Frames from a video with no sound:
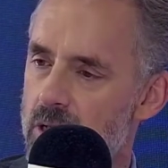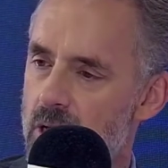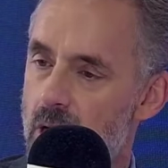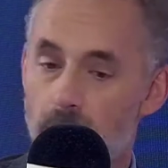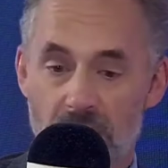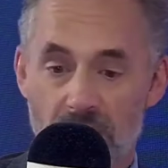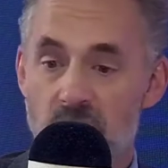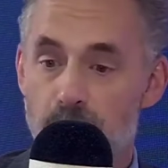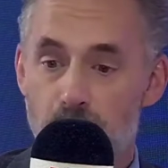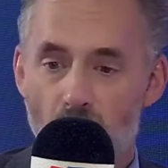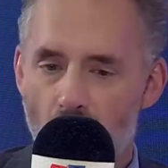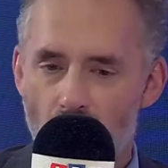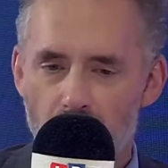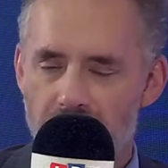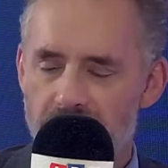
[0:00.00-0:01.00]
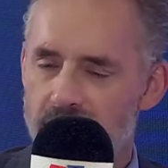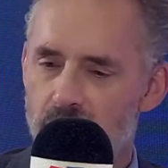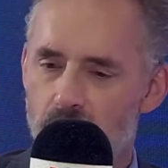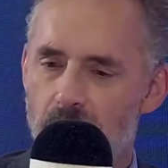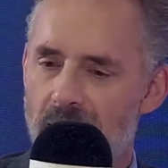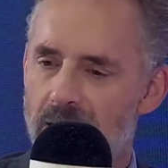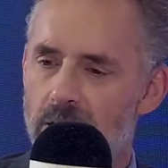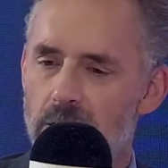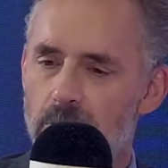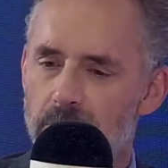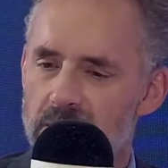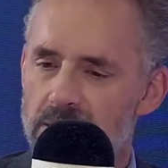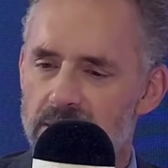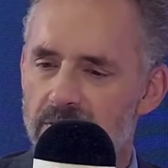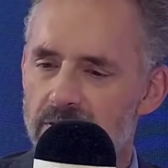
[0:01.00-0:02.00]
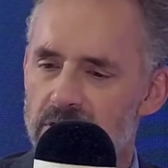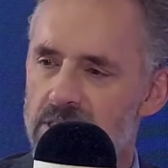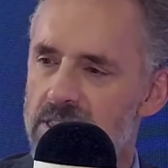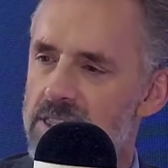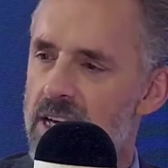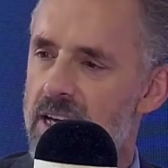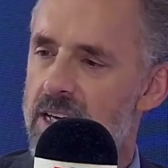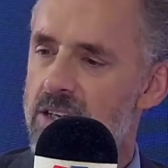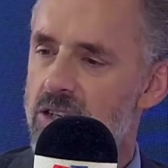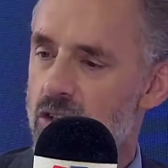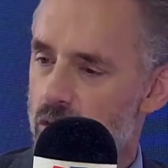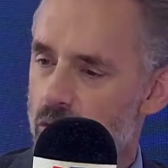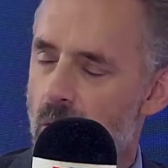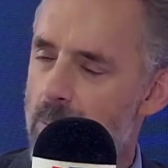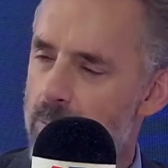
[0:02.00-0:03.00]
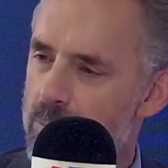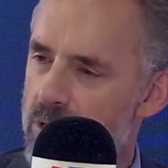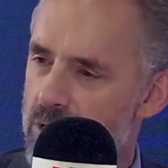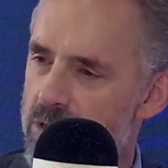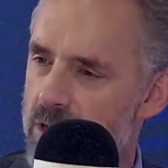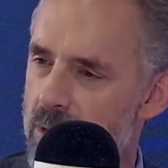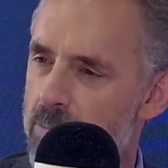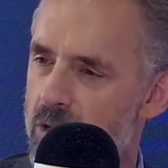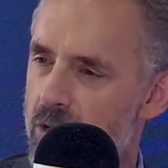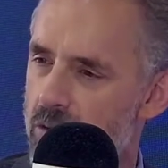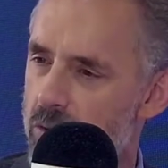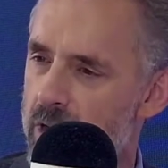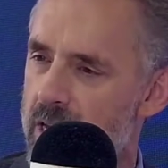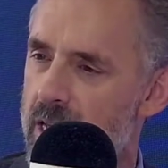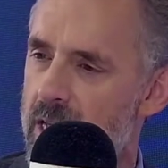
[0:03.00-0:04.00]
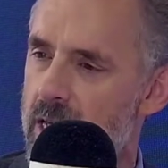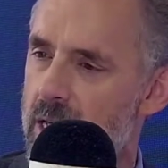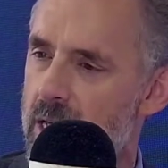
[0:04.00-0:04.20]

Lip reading: I mean, it's partly tyrannical because every society is corrupt to some degree,